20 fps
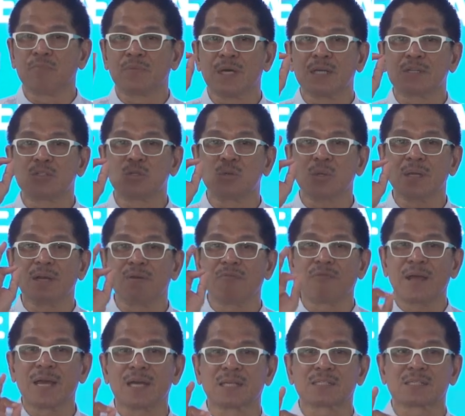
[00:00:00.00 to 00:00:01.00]
that you
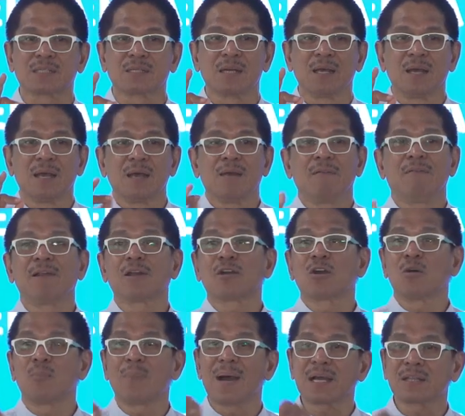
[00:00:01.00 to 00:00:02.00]
invest will
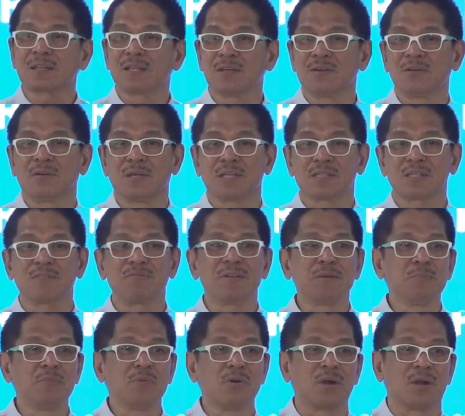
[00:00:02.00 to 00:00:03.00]
go back to you. It's
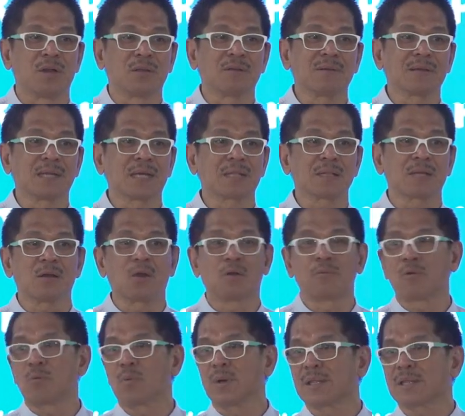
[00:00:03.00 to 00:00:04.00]
even more. You'll get
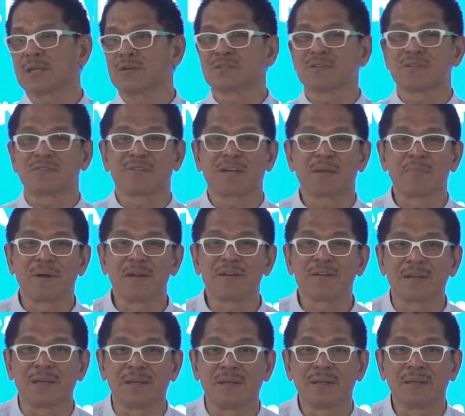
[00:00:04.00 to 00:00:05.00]
over
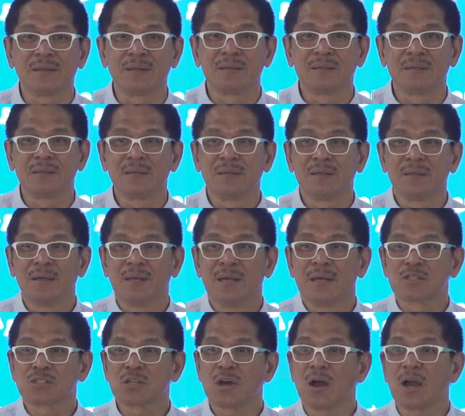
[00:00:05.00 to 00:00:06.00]
1,500.
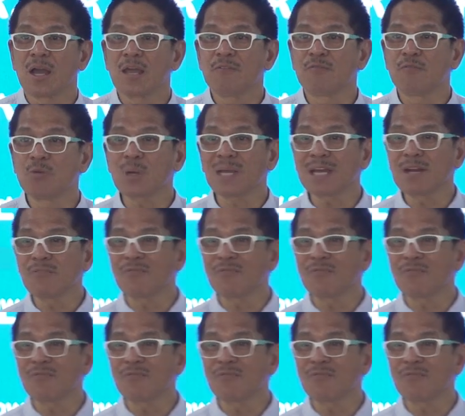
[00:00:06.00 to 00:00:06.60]
So if you can